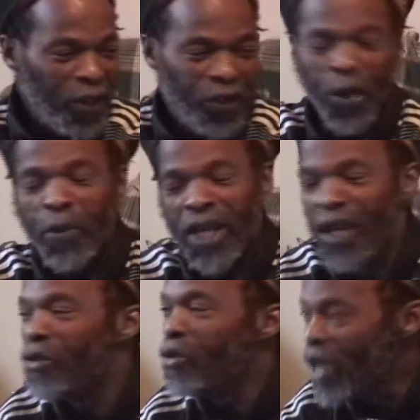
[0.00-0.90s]
know, something you
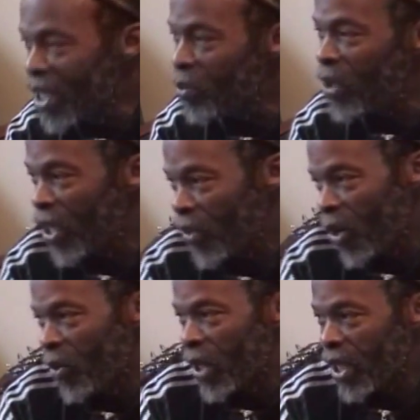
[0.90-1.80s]
can really play
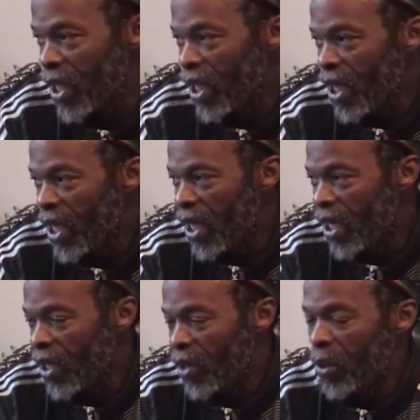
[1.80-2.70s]
around with.
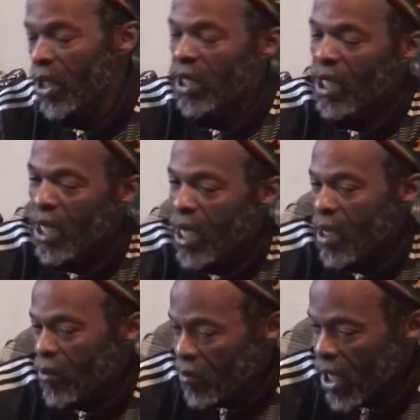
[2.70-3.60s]
You know, but
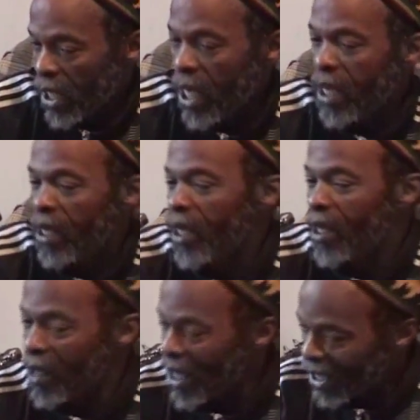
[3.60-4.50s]
again,
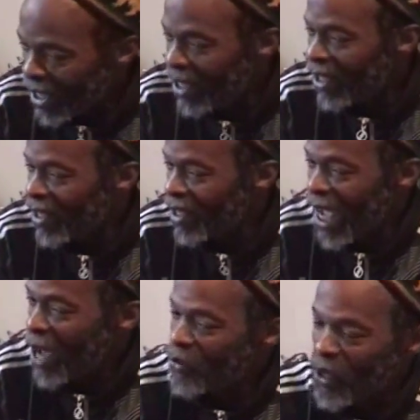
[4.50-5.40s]
you
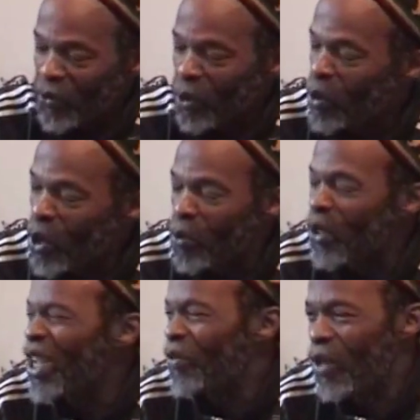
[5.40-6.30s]
have to have the
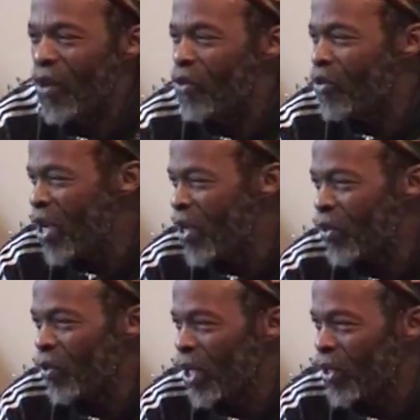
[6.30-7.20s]
purpose. You have to have the
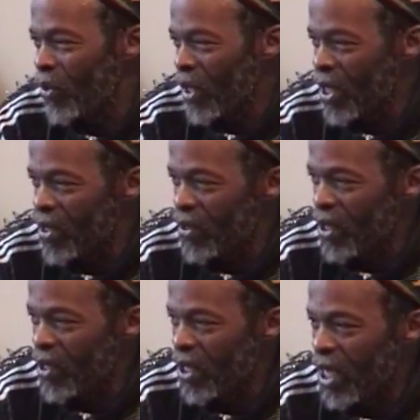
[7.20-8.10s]
reason why you're doing these
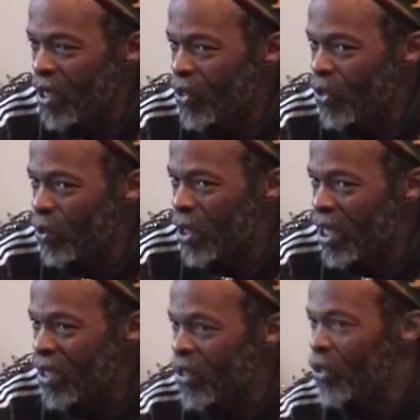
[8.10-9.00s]
things. You can't just do it
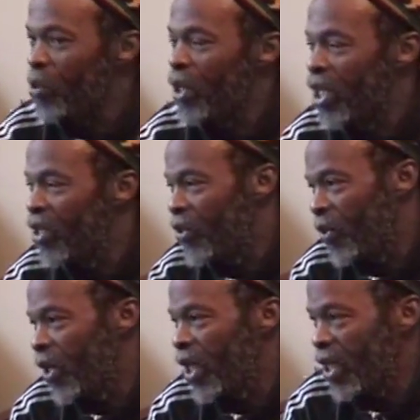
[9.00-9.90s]
because somebody else
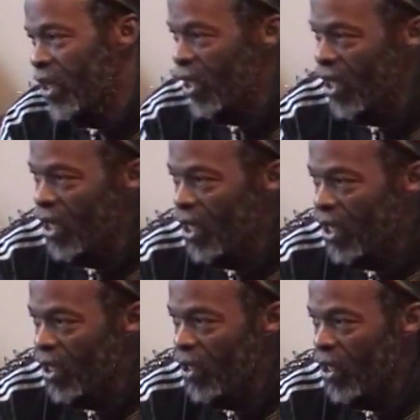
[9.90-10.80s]
doing it.
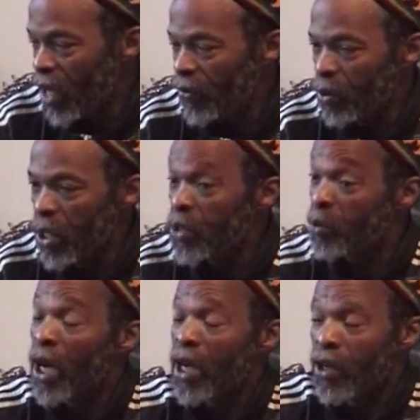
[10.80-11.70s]
You know, you have to be
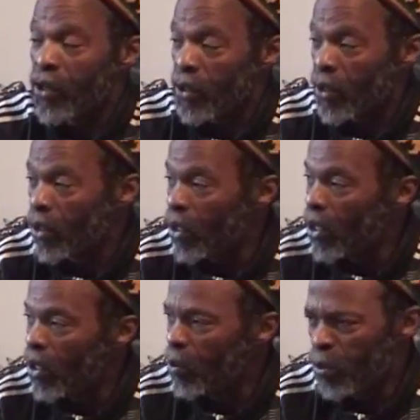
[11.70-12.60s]
inspired to
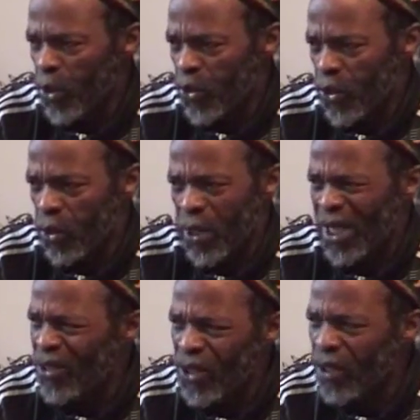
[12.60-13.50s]
pursue it,
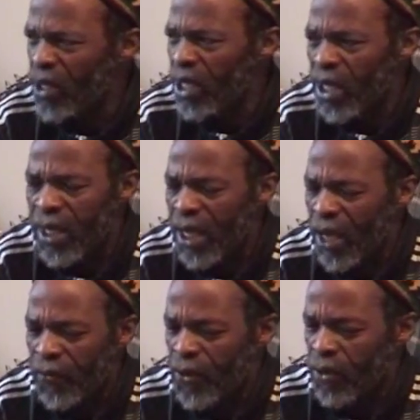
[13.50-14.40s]
because nothing in this
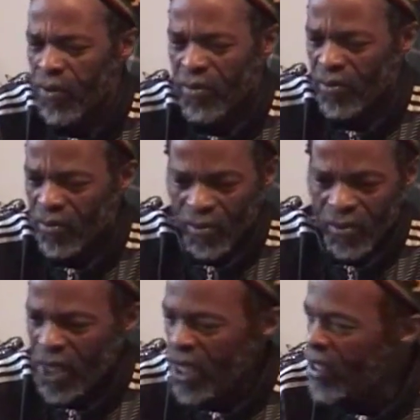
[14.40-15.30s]
life is
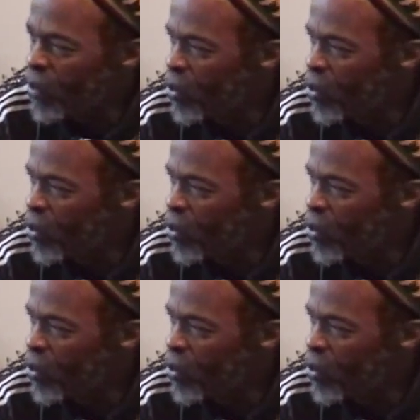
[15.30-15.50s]
easy